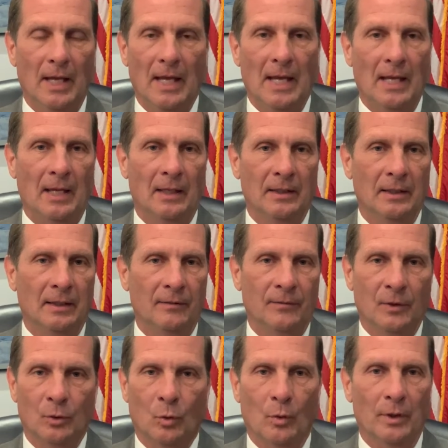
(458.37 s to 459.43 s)
And if
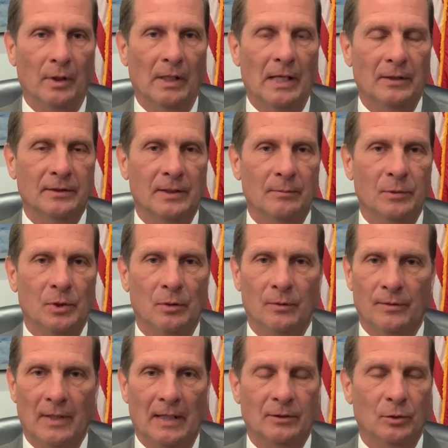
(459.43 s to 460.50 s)
the court allows them to,
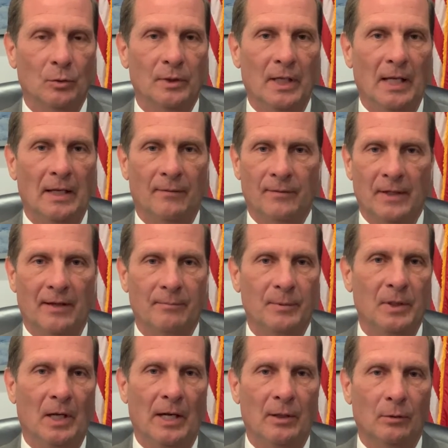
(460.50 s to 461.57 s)
that's okay. If the
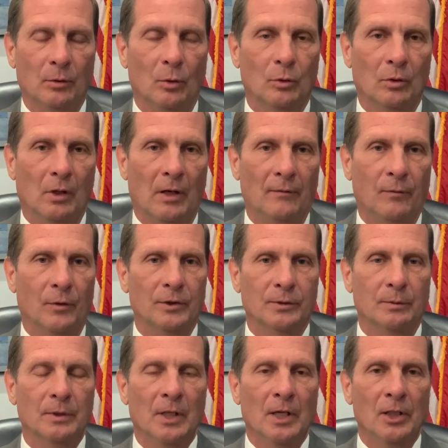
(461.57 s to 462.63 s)
FBI or local law
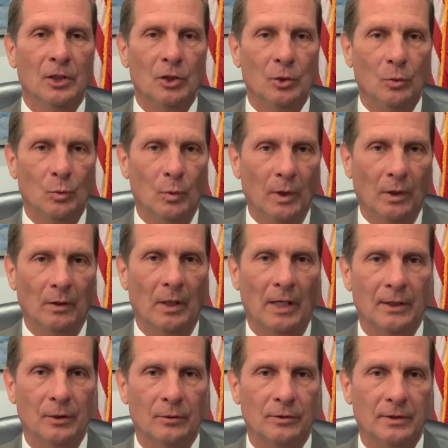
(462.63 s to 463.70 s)
enforcement, you will
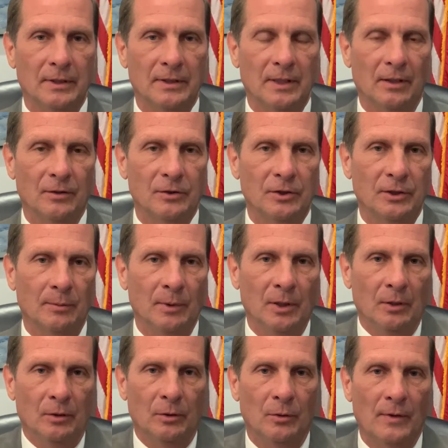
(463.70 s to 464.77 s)
not use the intelligence
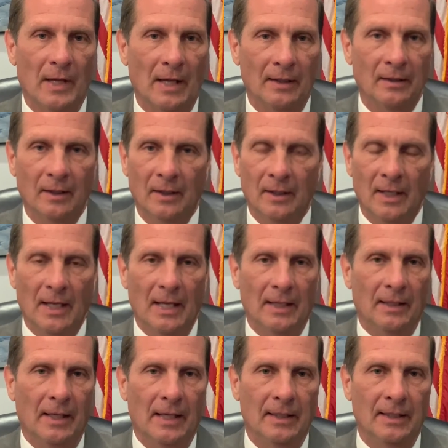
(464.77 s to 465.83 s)
community to do that.
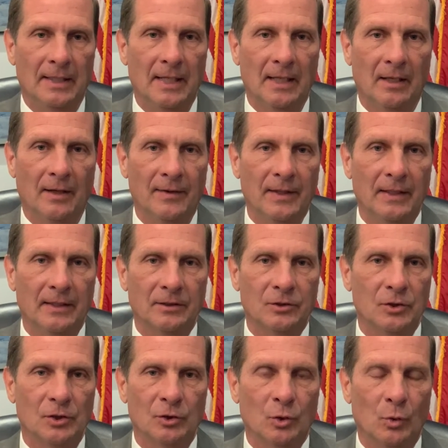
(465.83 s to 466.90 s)
And again, I think it's
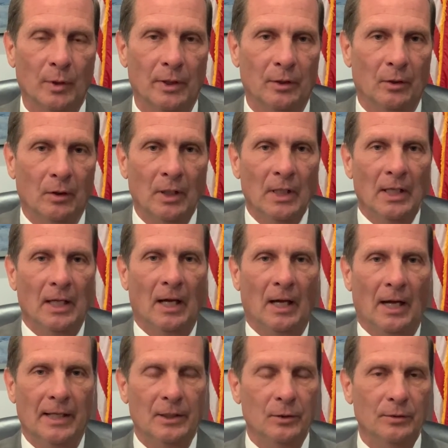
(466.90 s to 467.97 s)
just critical.
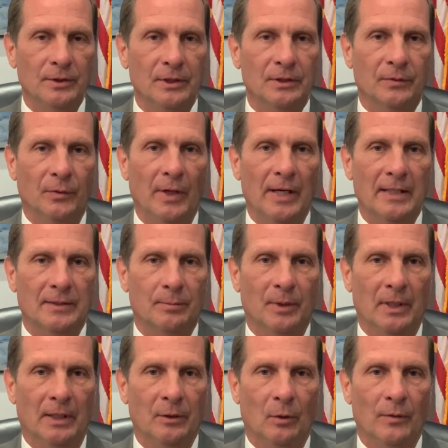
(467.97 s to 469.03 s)
I use this phrase,
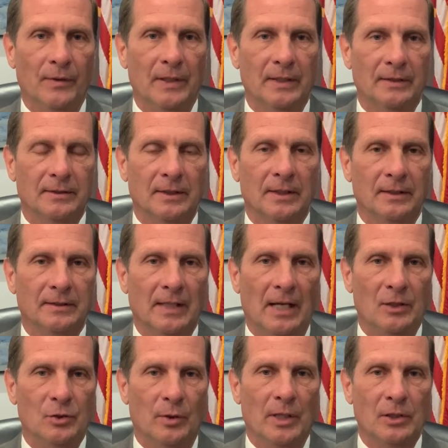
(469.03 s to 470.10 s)
but I don't think it's an
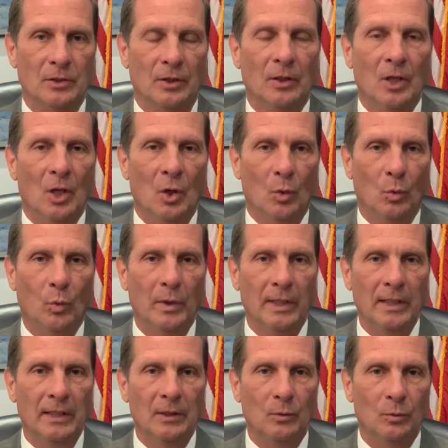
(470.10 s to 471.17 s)
exaggeration.
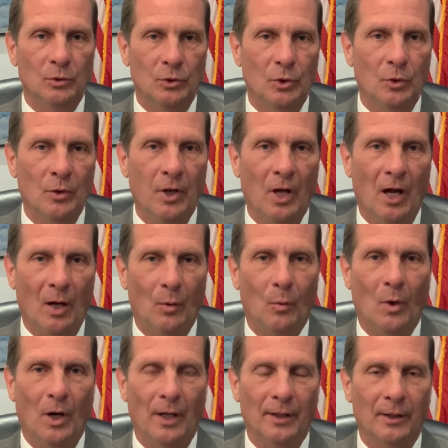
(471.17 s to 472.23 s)
We do not
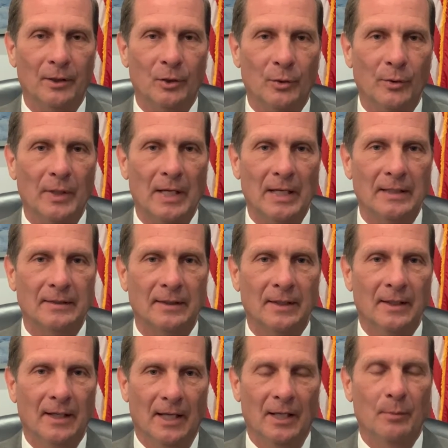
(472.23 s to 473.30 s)
want to create
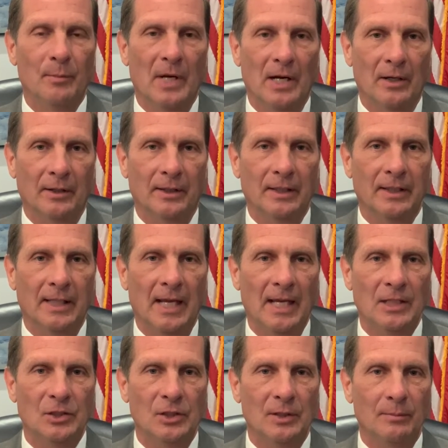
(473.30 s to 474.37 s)
an American
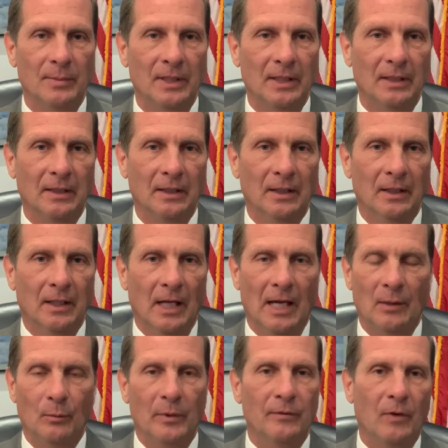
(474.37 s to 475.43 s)
KGB.
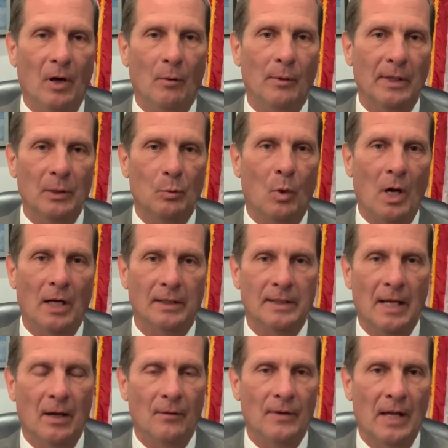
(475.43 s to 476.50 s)
And we've already walked
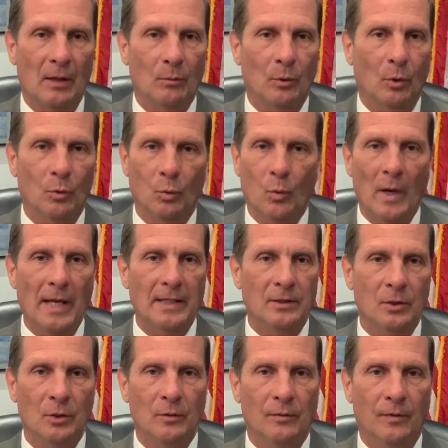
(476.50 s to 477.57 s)
down that road way
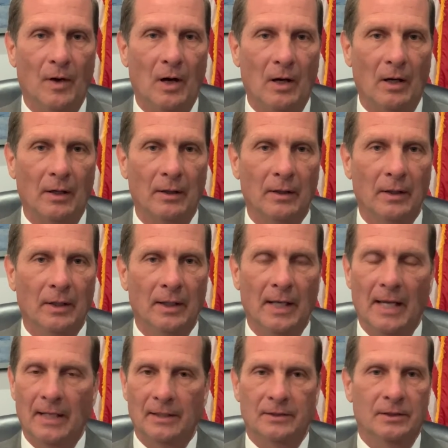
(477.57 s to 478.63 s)
too far.
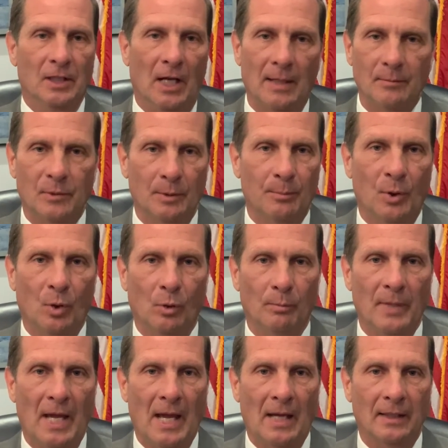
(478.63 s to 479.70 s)
And it's time to pull
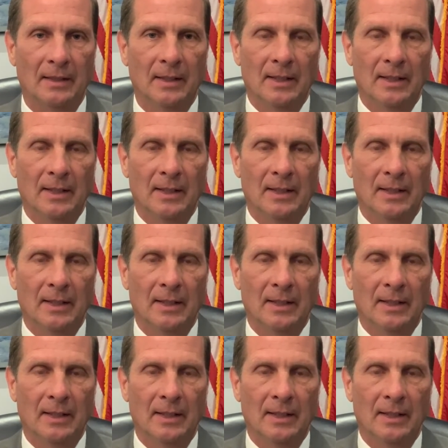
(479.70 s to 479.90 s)
back.